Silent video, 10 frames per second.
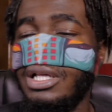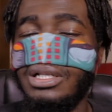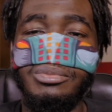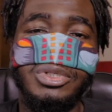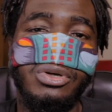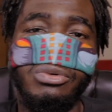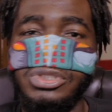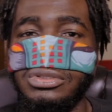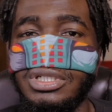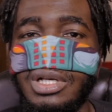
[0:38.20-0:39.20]
and let me know
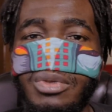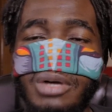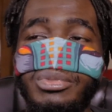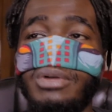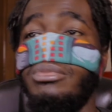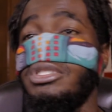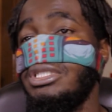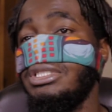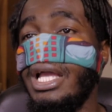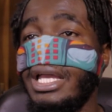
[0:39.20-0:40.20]
what you think about them. But
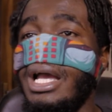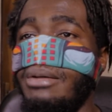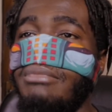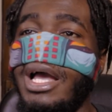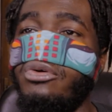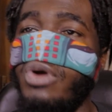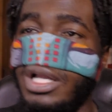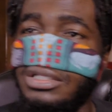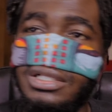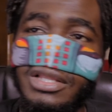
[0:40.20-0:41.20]
today, I'm back with
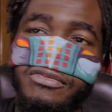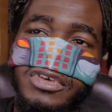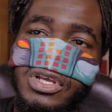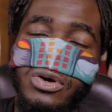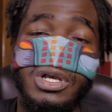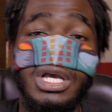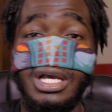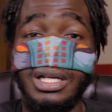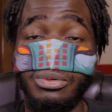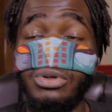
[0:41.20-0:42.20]
another video,
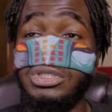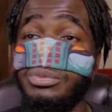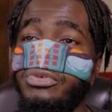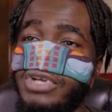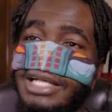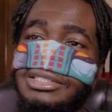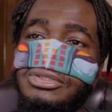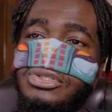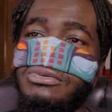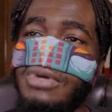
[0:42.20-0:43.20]
and I'm going to be reacting
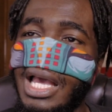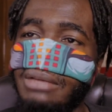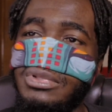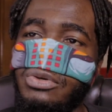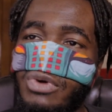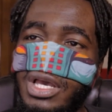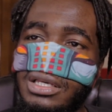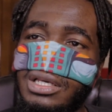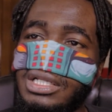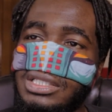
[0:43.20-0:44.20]
to
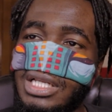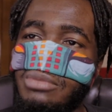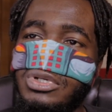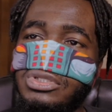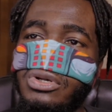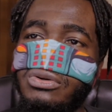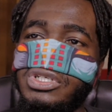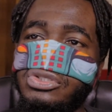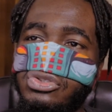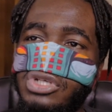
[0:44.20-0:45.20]
EMIWAY. The name of the song
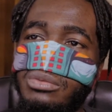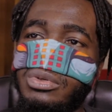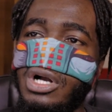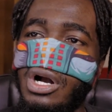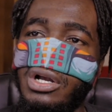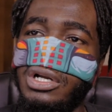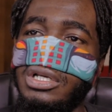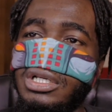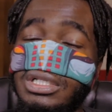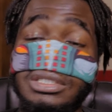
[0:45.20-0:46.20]
is Jump Car.
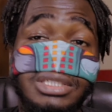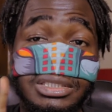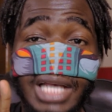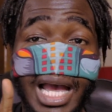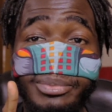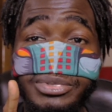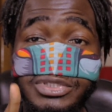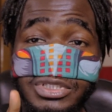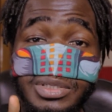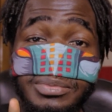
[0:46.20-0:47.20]
This
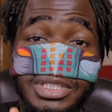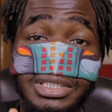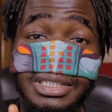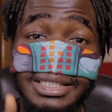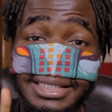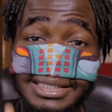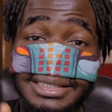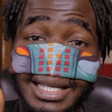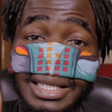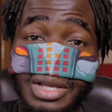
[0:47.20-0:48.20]
happens to be
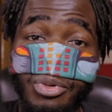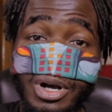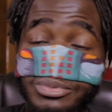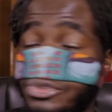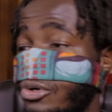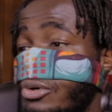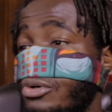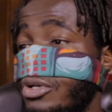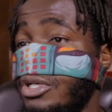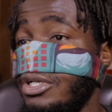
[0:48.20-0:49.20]
Indian hip hop, so
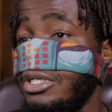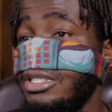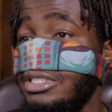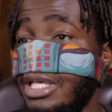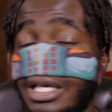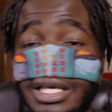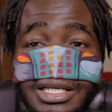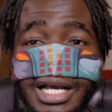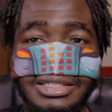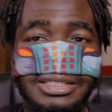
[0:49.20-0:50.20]
yeah,
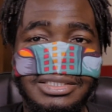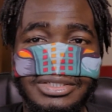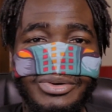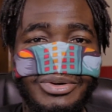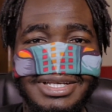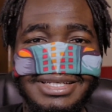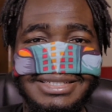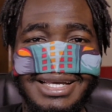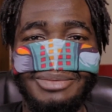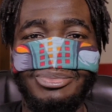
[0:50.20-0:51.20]
I need to know what
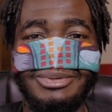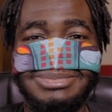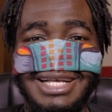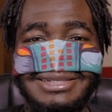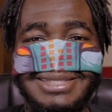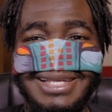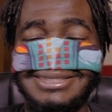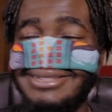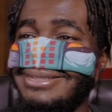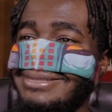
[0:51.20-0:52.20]
Indian hip hop sounds like,
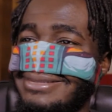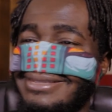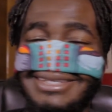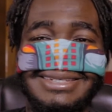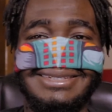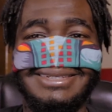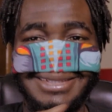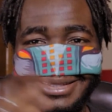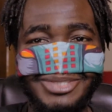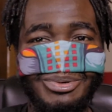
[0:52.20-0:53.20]
so
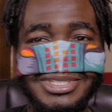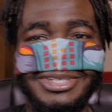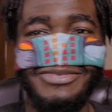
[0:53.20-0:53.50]
let's watch the